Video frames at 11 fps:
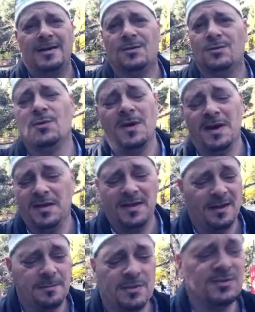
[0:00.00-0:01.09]
you all don't
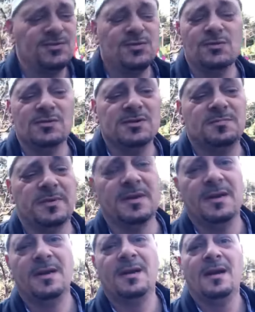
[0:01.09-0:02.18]
know anything about
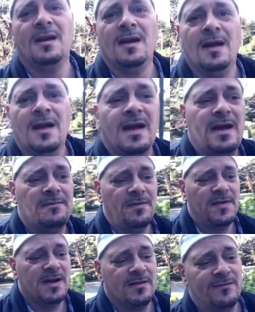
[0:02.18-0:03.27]
tools, but
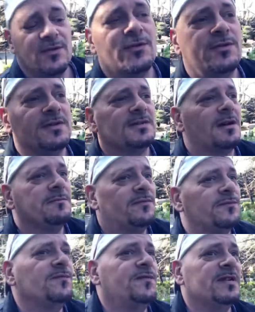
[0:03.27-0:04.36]
everything I've learned has come
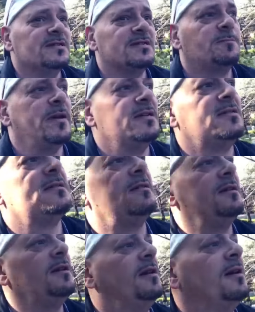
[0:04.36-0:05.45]
from Vince,
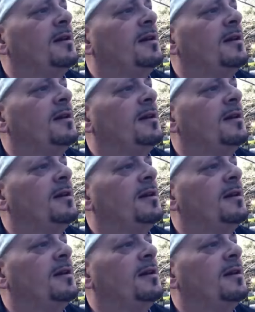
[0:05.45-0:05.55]
basically.